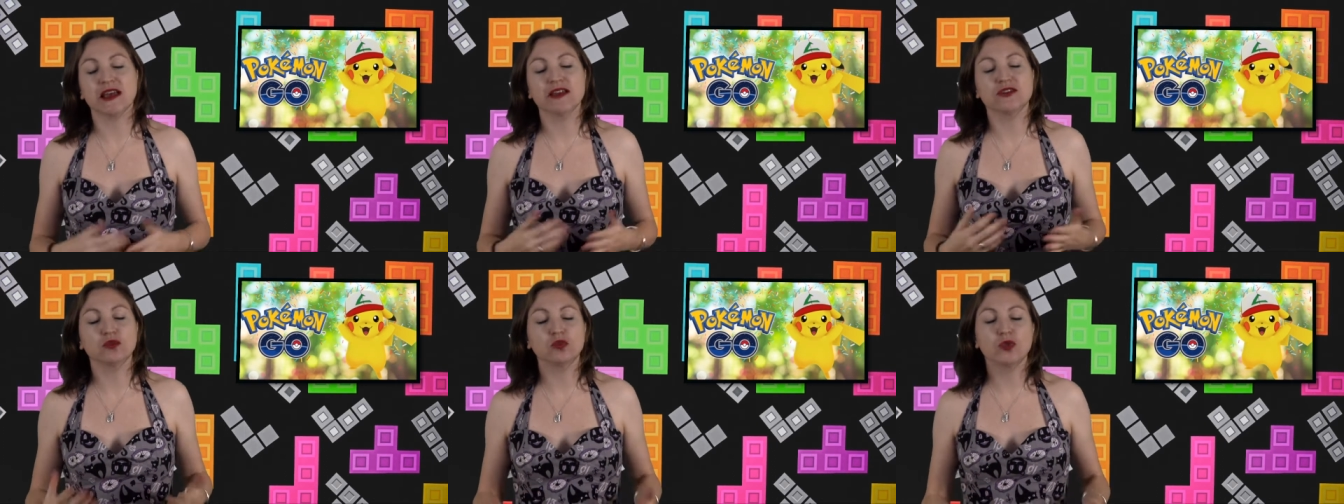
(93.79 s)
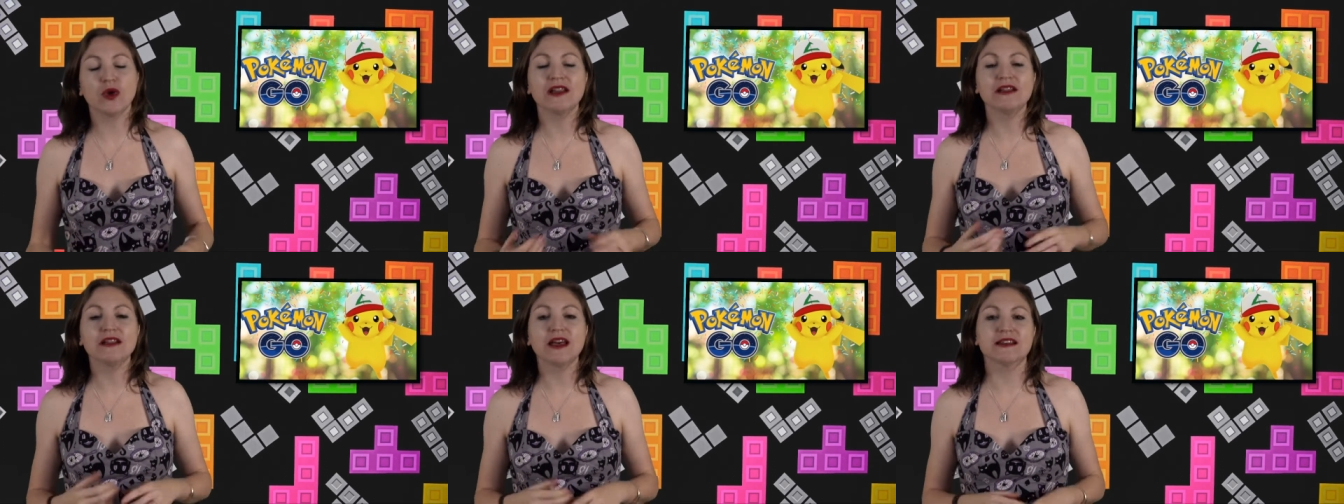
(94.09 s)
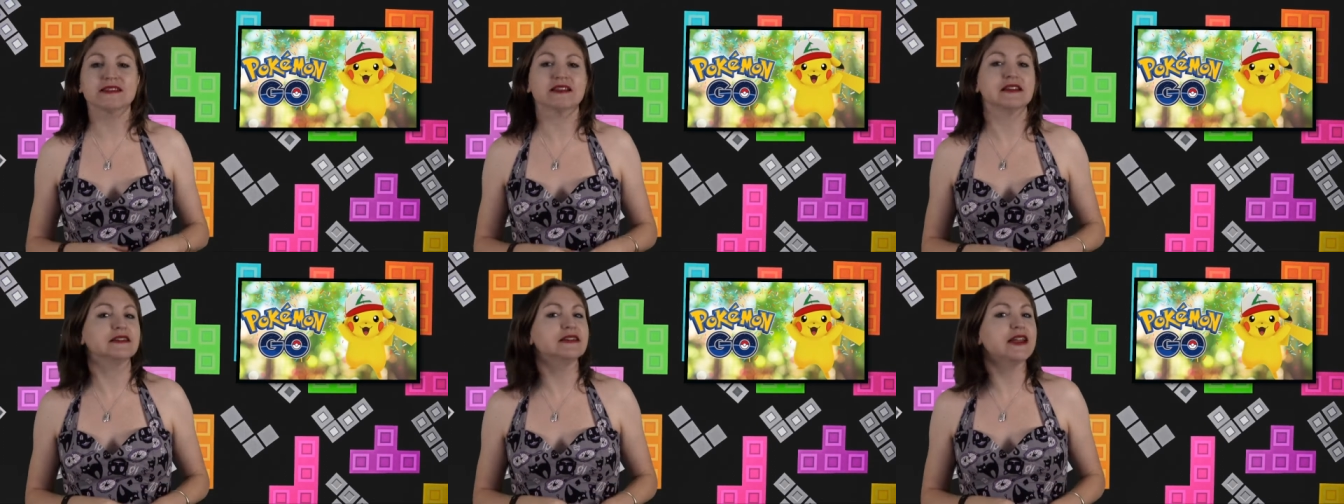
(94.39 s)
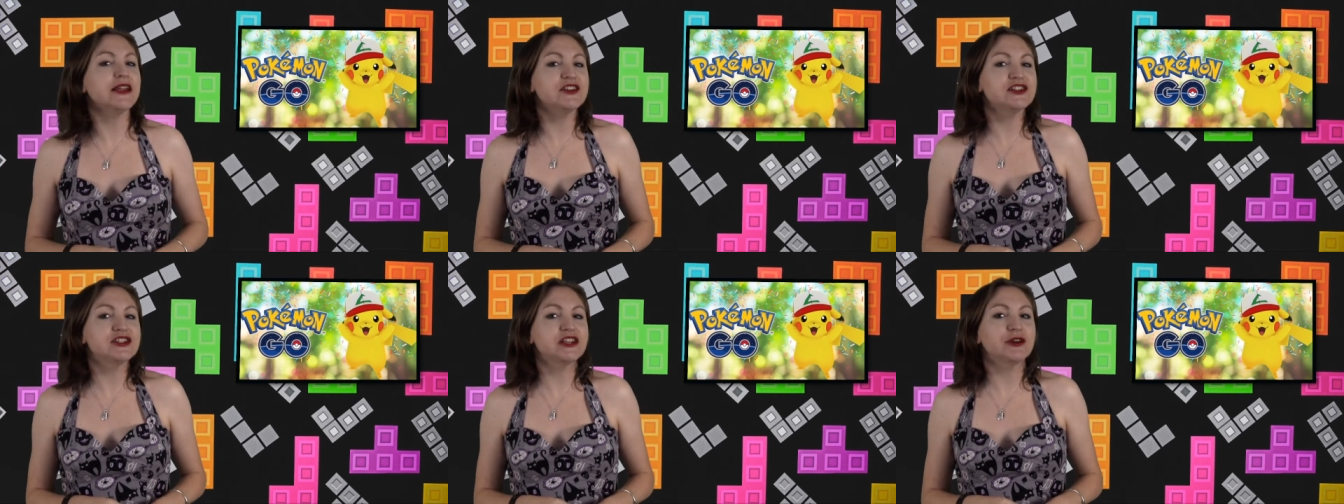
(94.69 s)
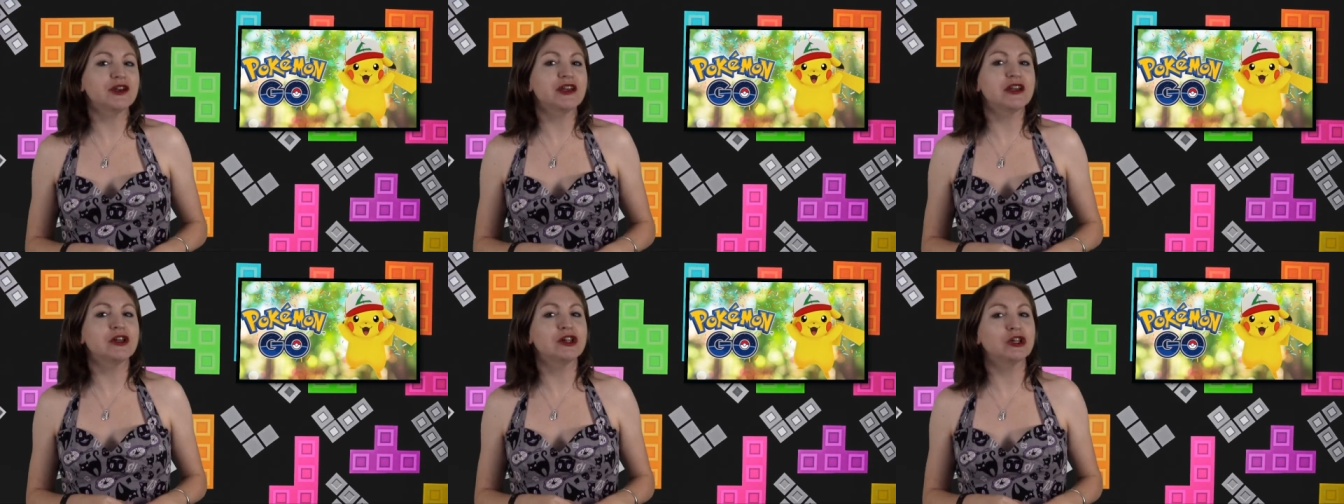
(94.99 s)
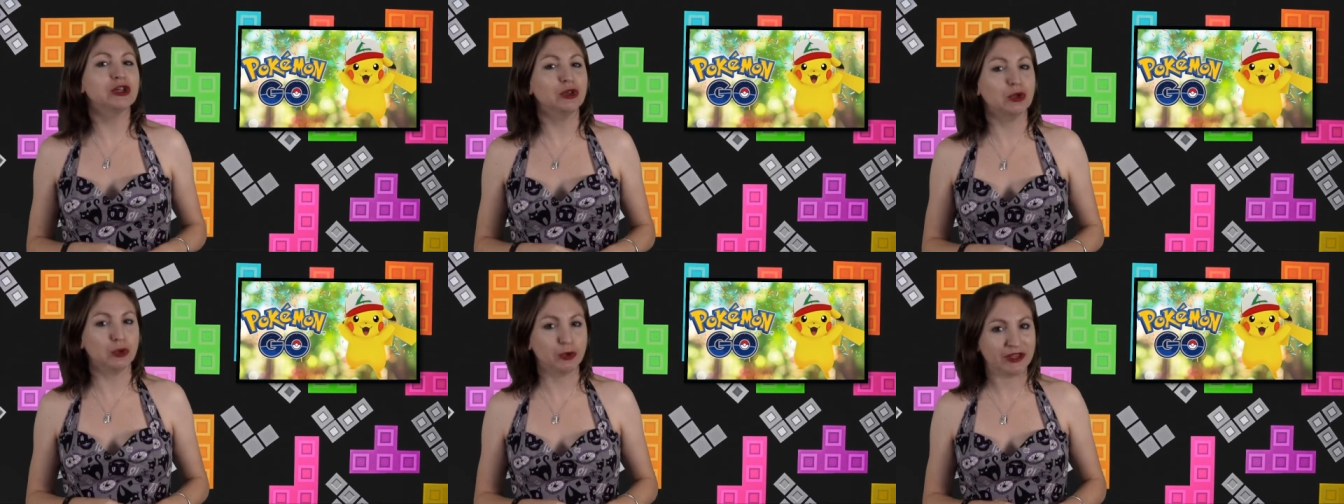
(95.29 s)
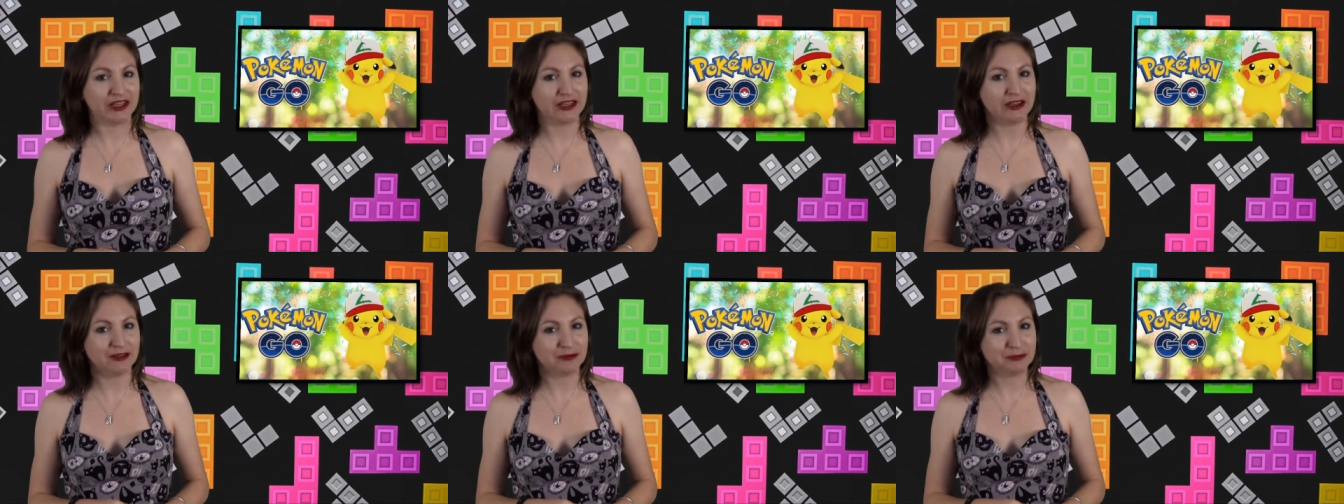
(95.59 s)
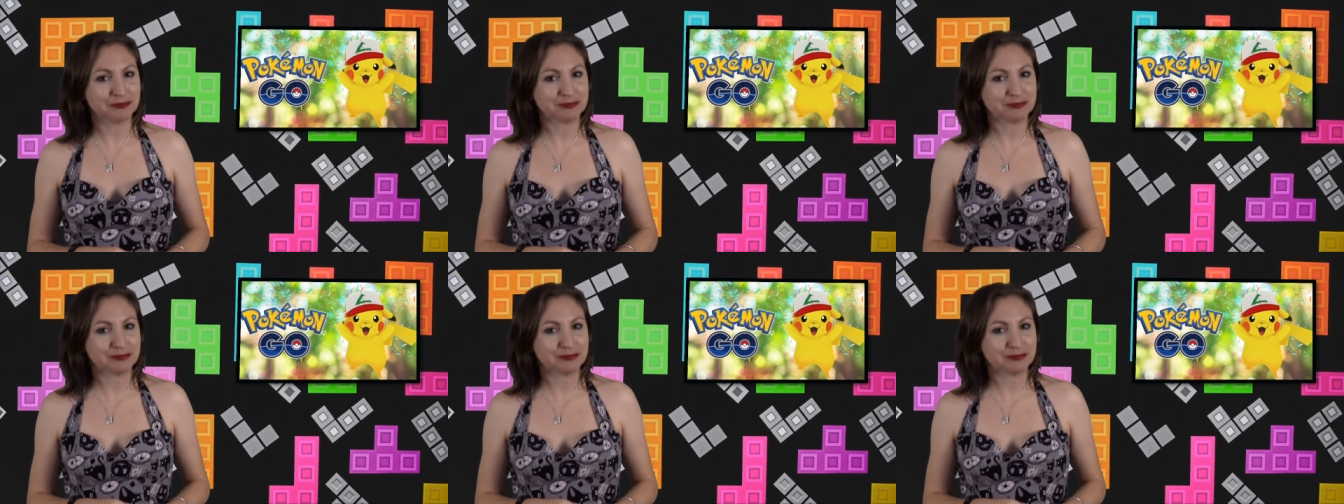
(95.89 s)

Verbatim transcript: as well as a legendary Lugia.